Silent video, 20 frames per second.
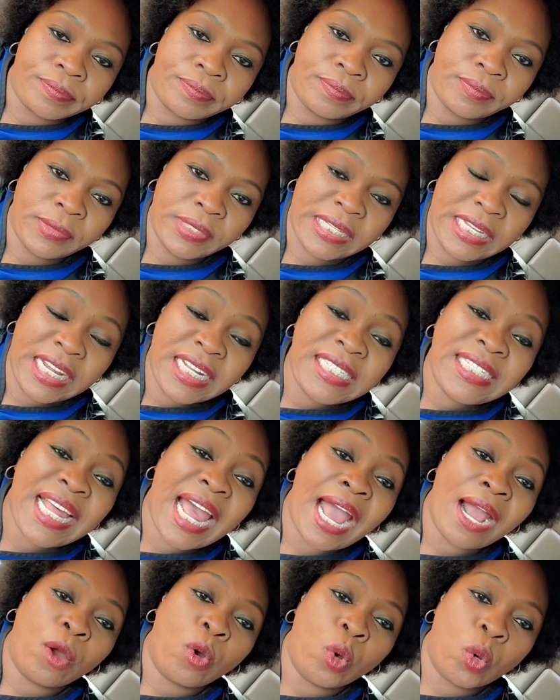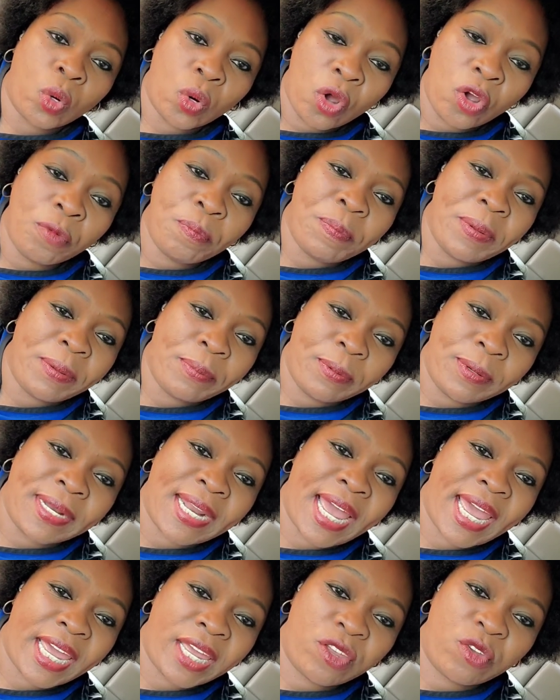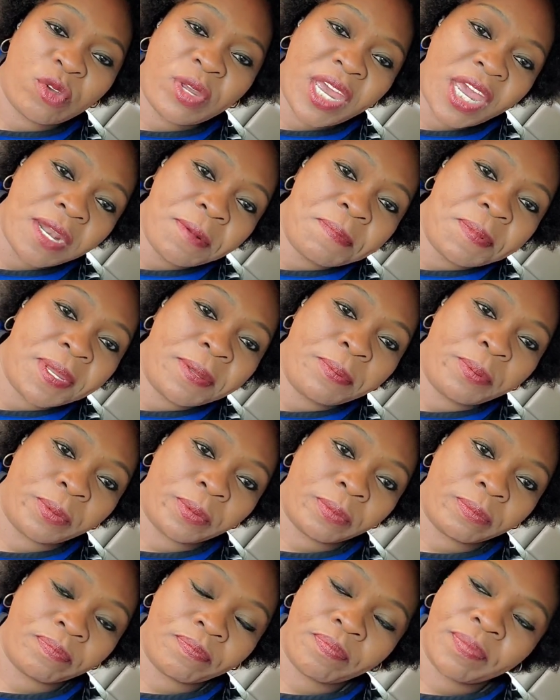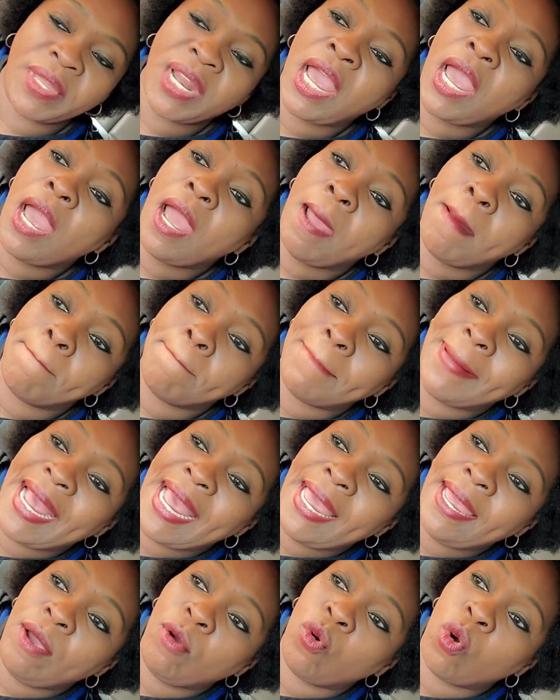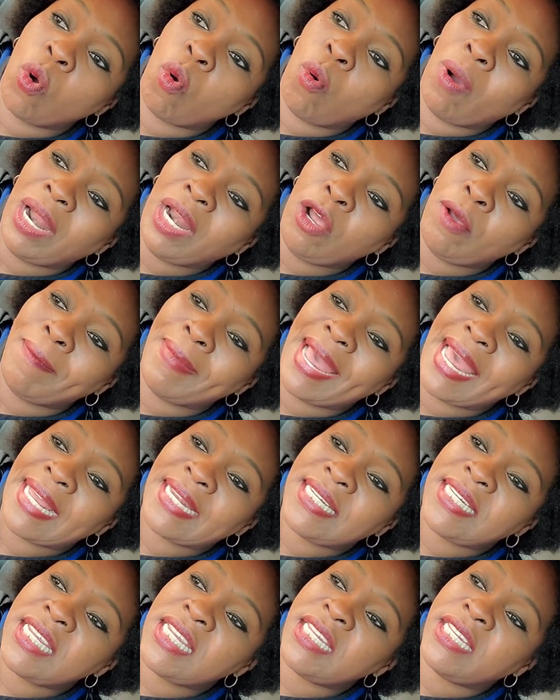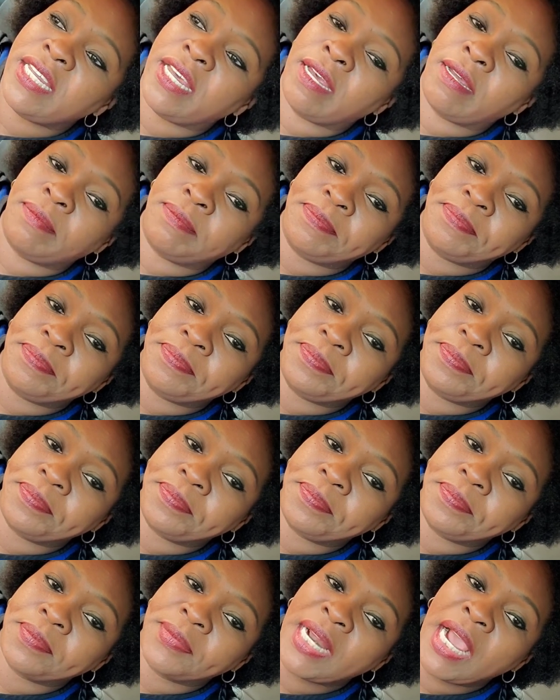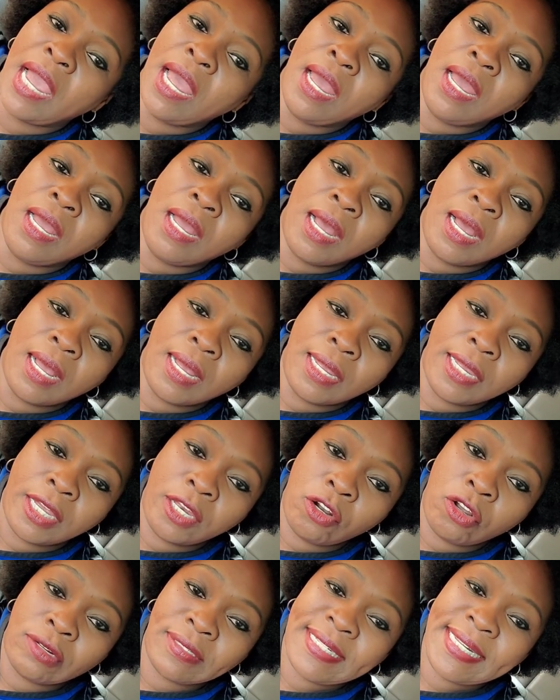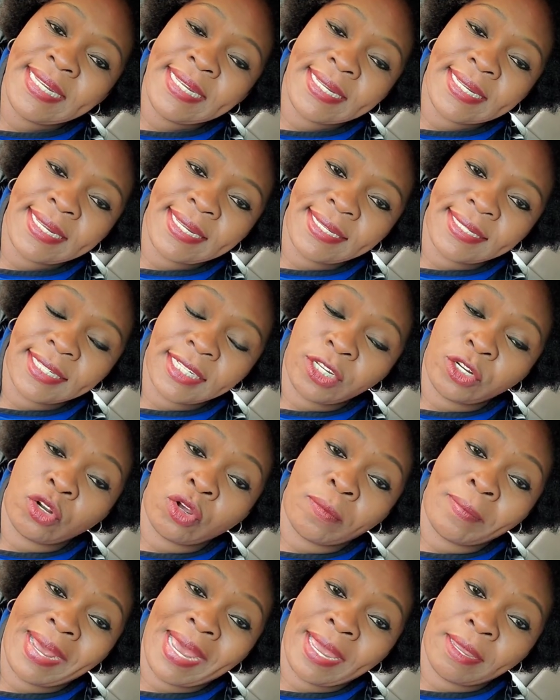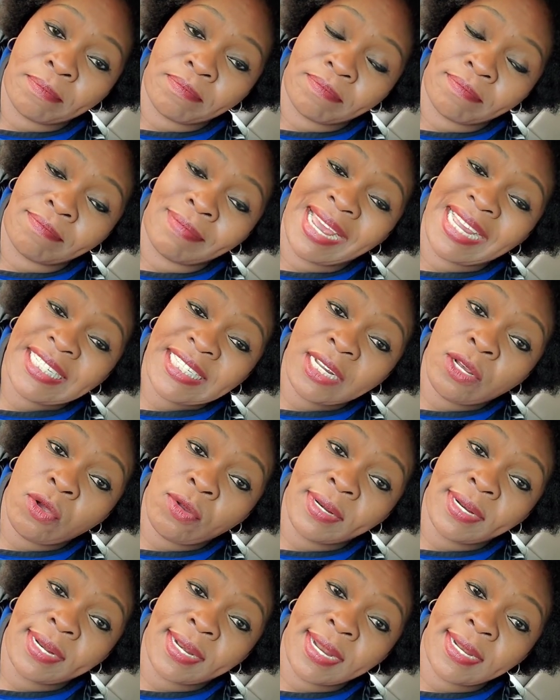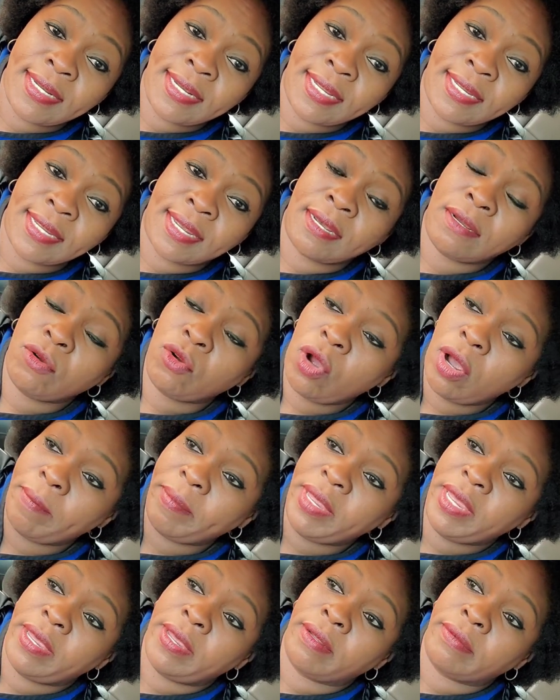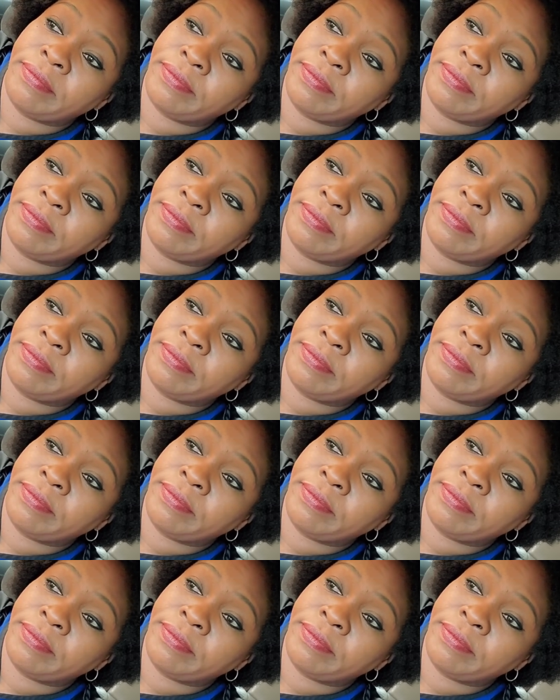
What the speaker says: These are grown people that educate people. One of my teacher, my second grade teacher, come here.